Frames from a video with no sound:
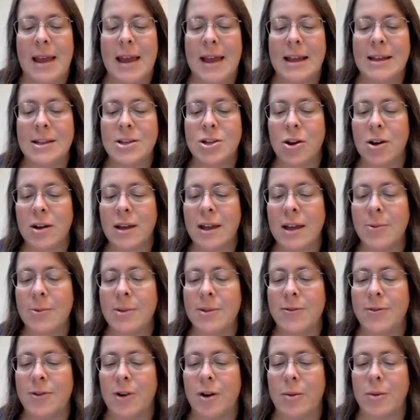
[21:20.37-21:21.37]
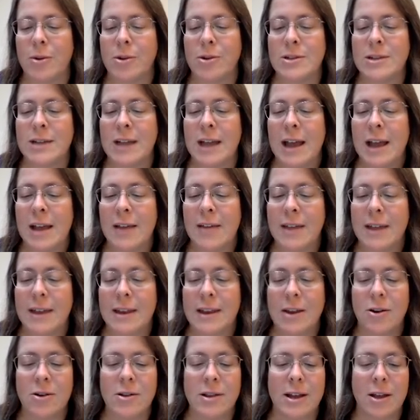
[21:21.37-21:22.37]
In talking with farmers, they
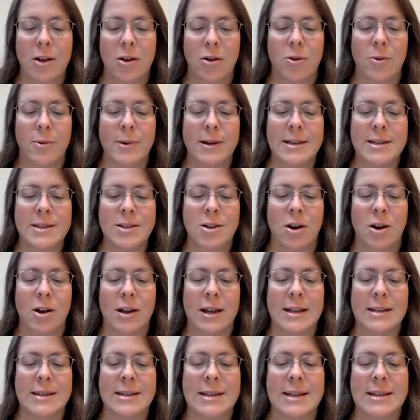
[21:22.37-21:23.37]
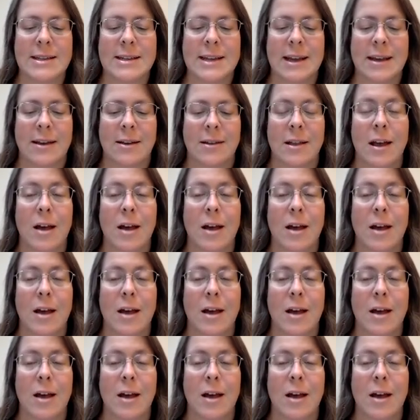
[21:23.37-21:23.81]
nearly always talk in detail